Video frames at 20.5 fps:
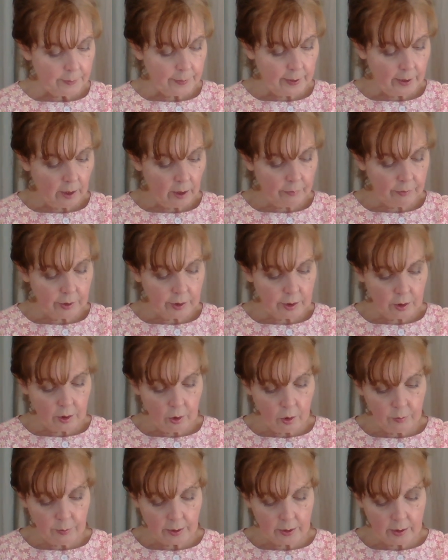The average
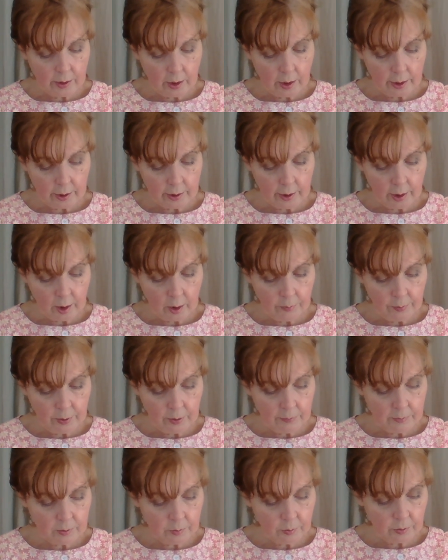home at night now
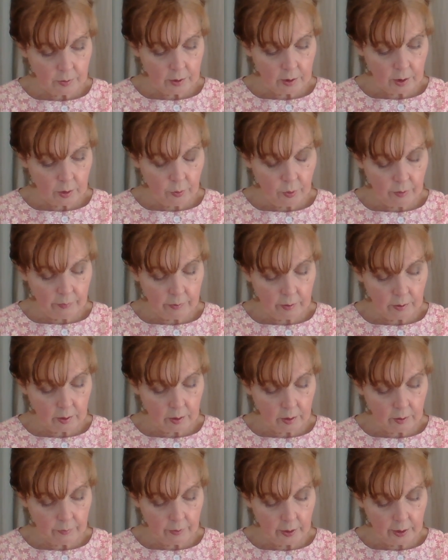beams with the equivalent
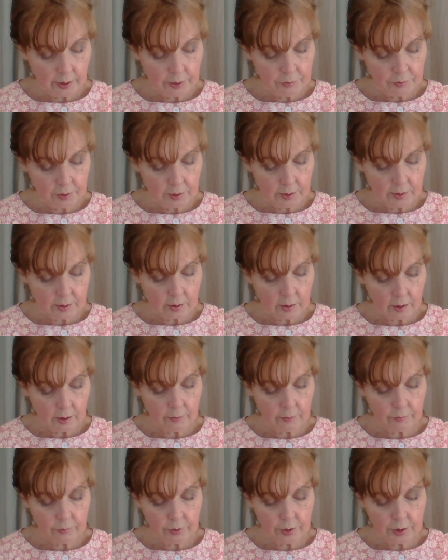of hundreds
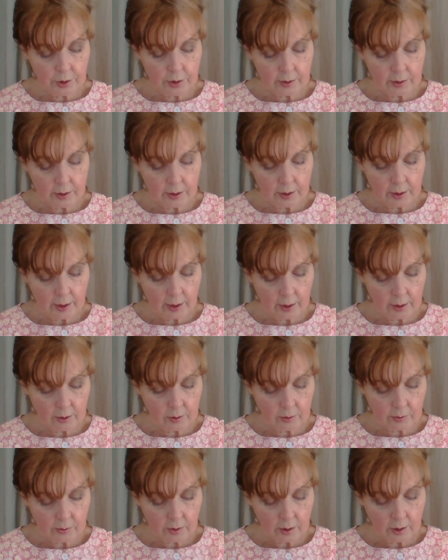of Regency
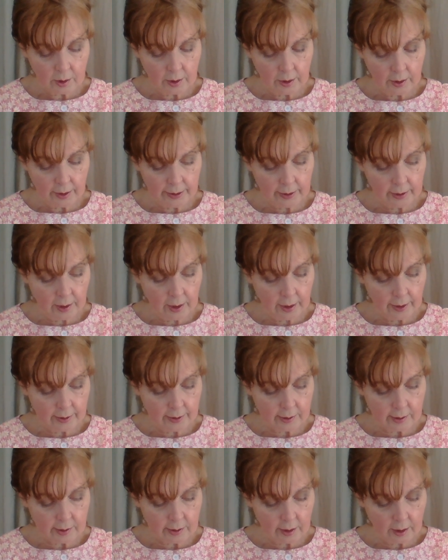candles, LED
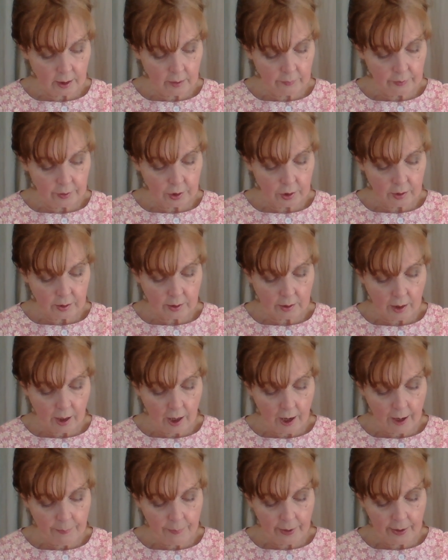lights, televisions,
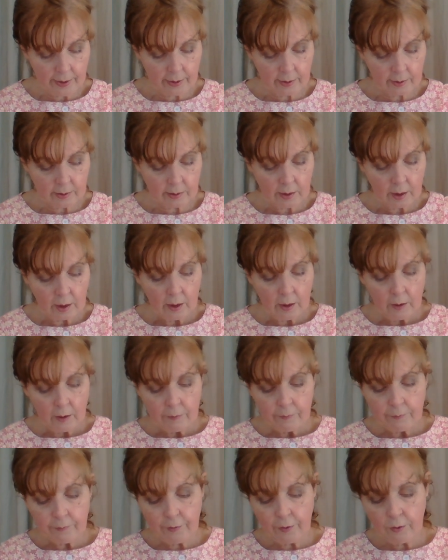iPads,
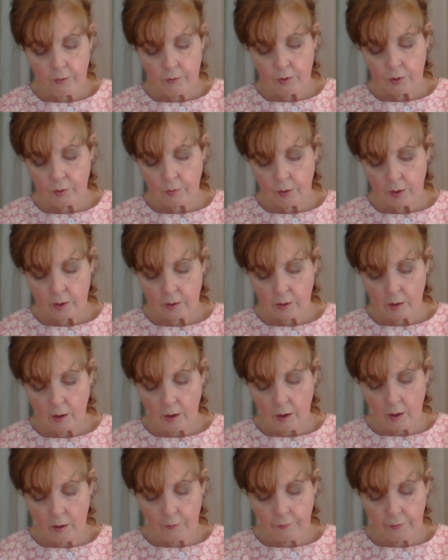phone screens
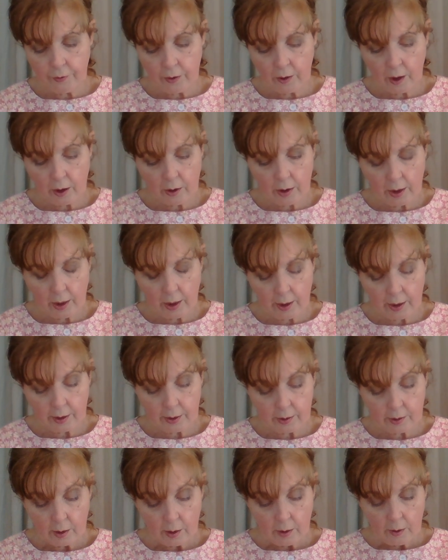all fill our
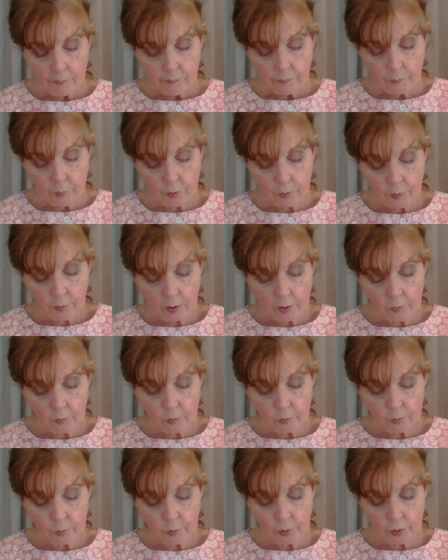eyes with
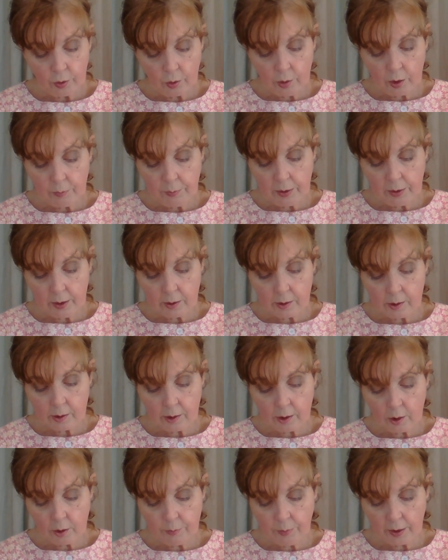what would only be
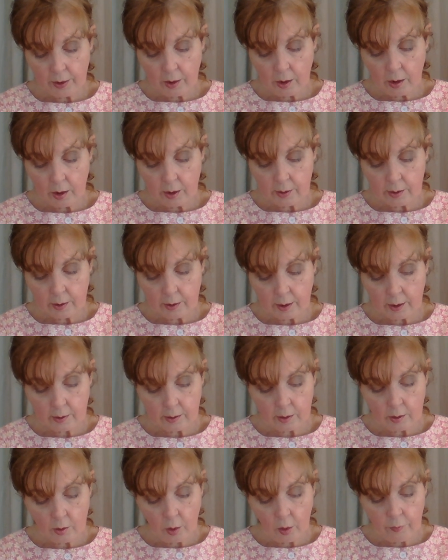considered by Austen
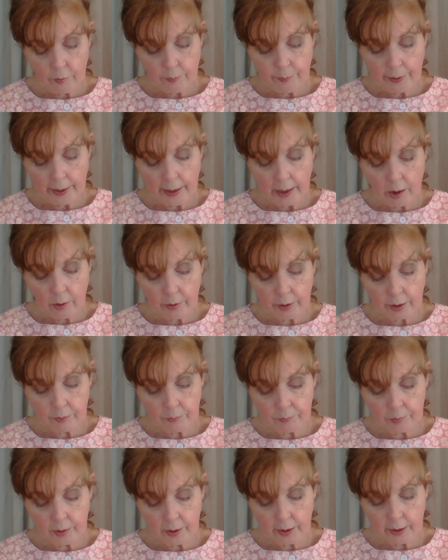as an
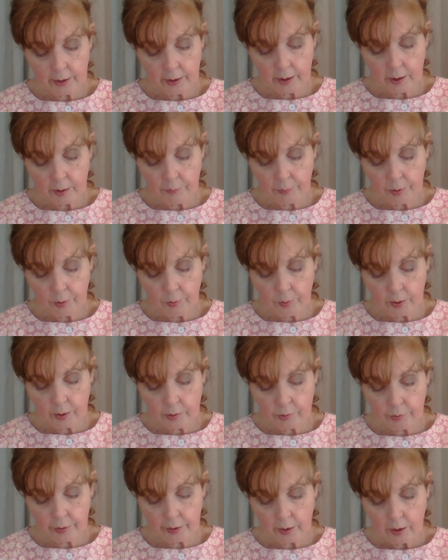overpowering, blinding,
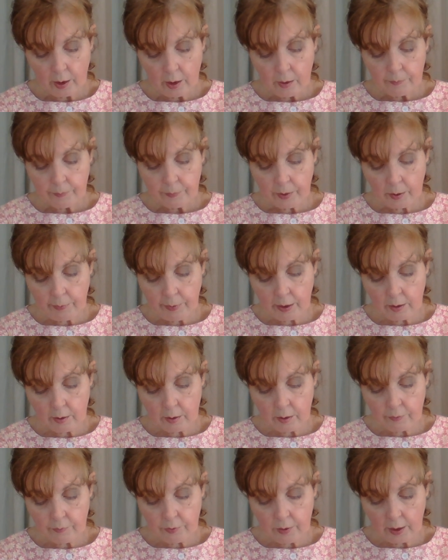bewildering
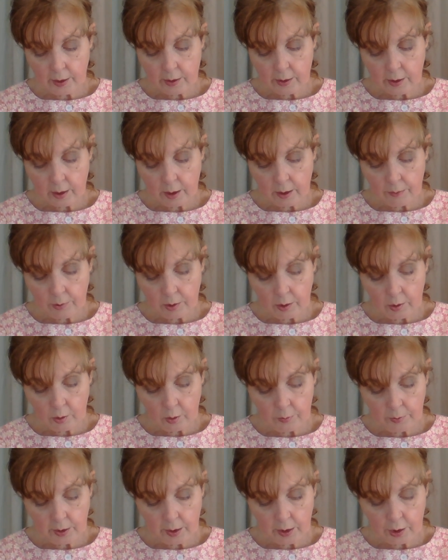amount of nighttime
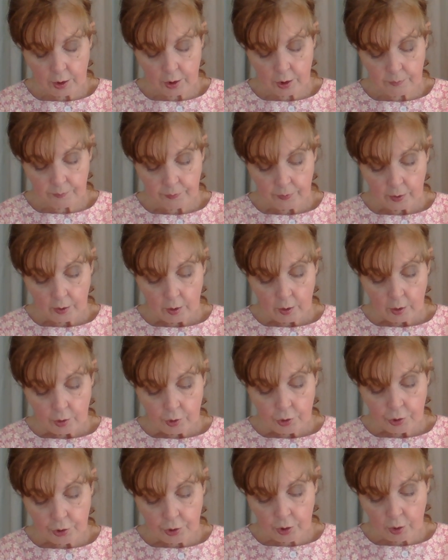illumination.
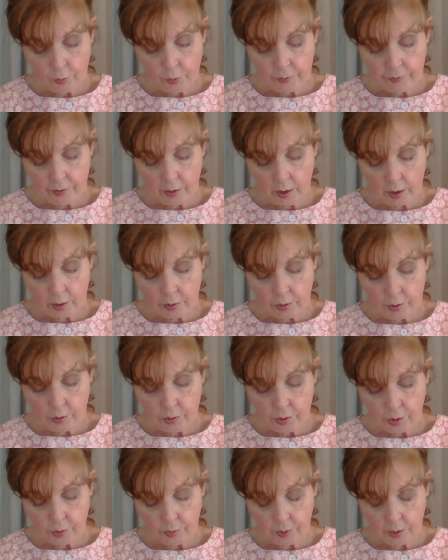Sure, we've gotten
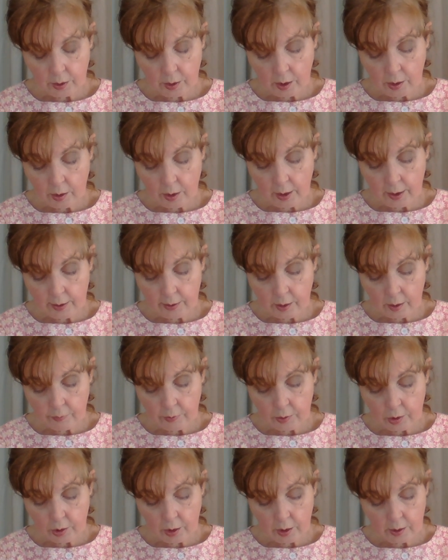used to it, our eyes have
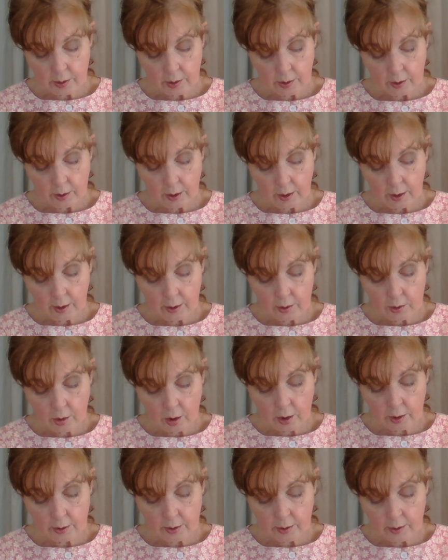adjusted, and
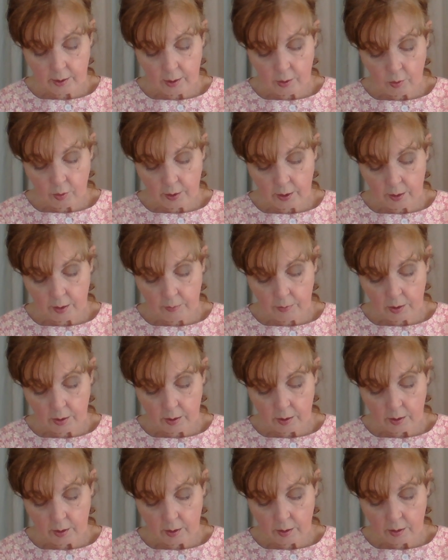darkness or
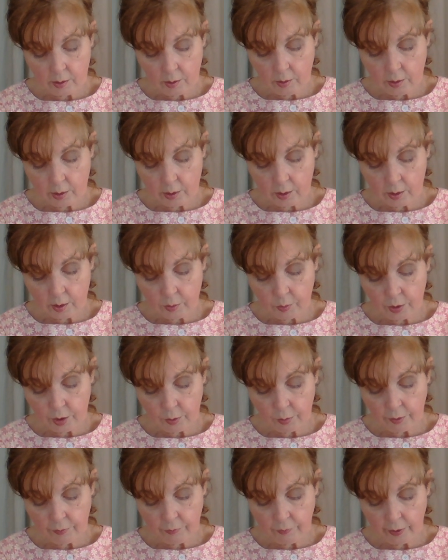dimness is only a
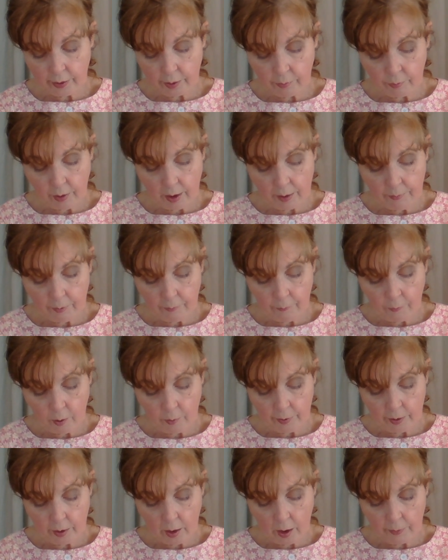switch we flick right
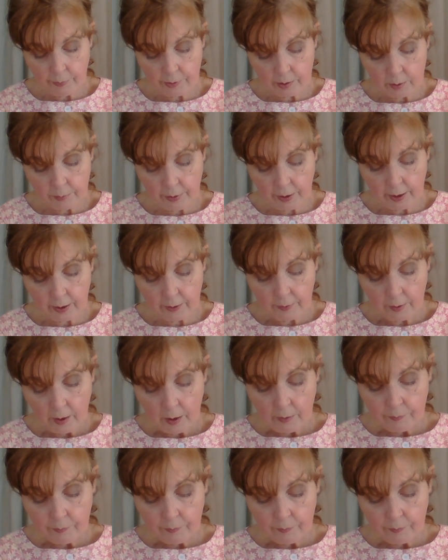before we hop into bed.